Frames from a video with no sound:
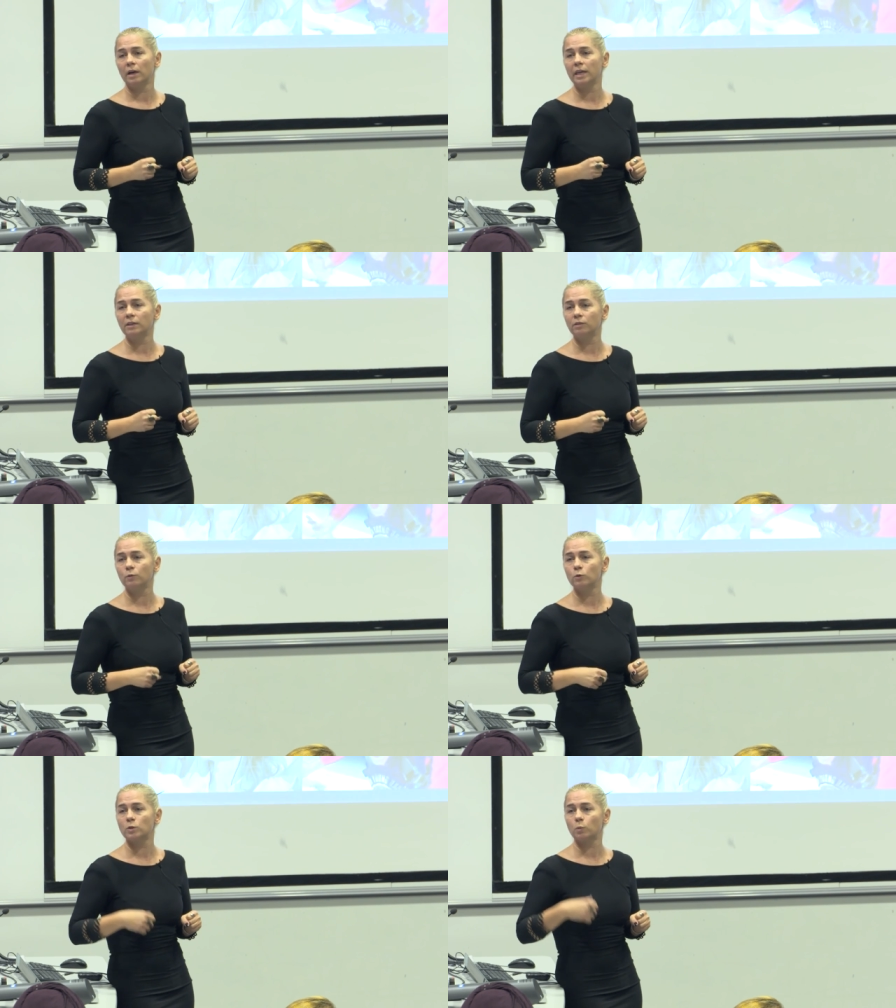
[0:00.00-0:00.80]

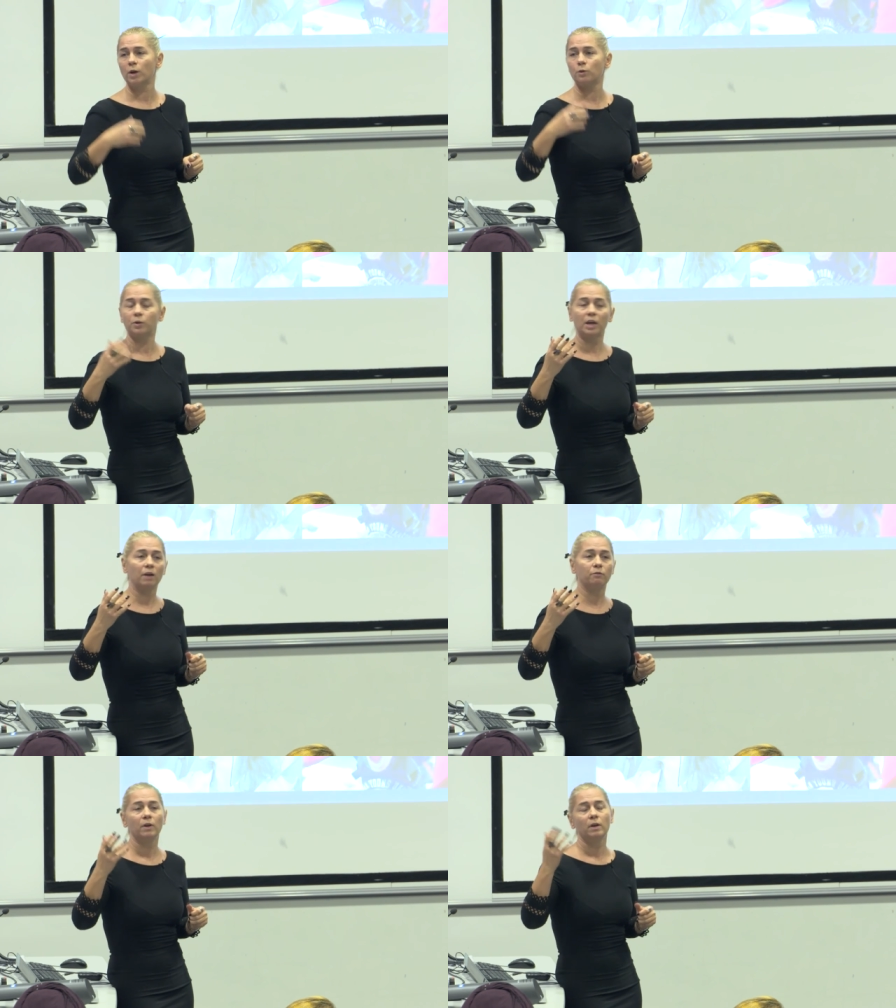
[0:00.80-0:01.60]
interviews where you
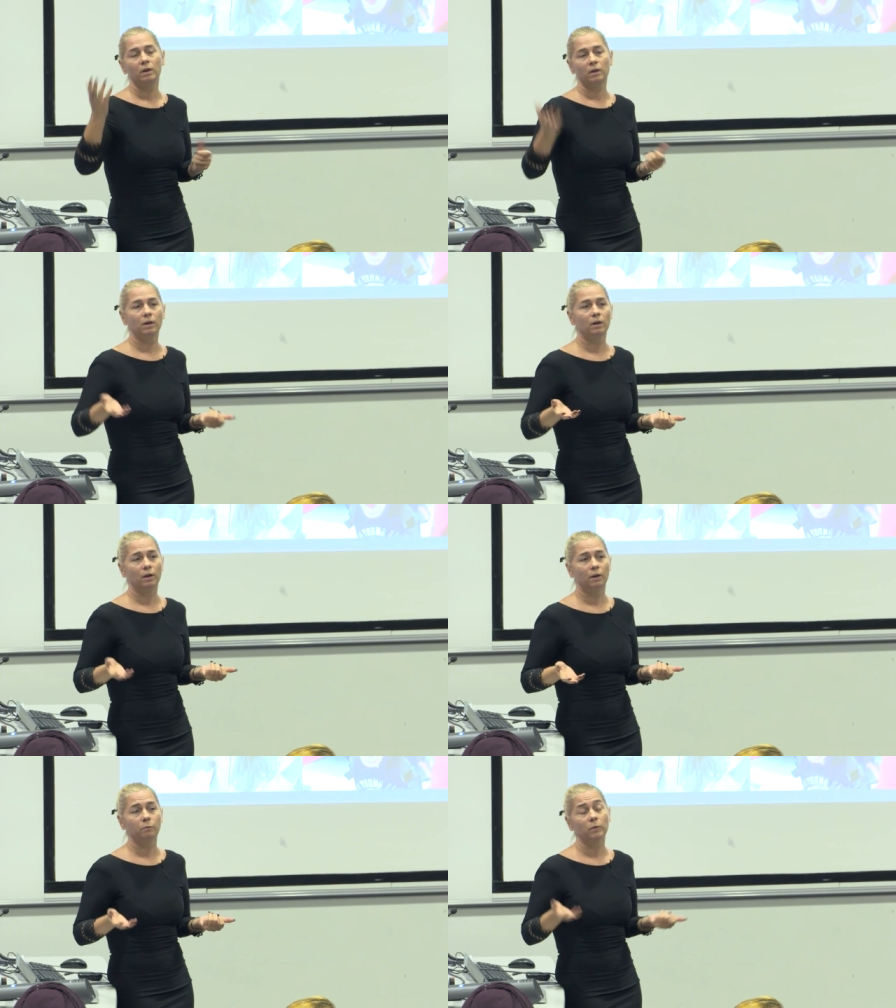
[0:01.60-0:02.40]
have
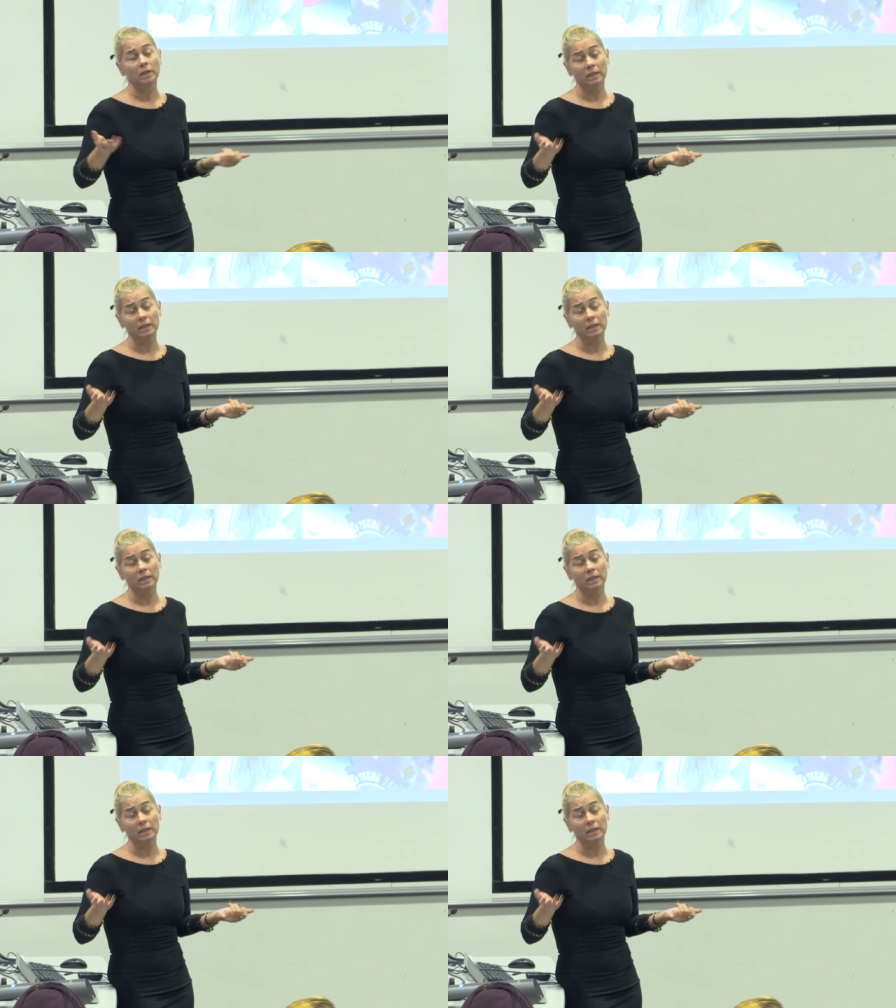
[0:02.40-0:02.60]
an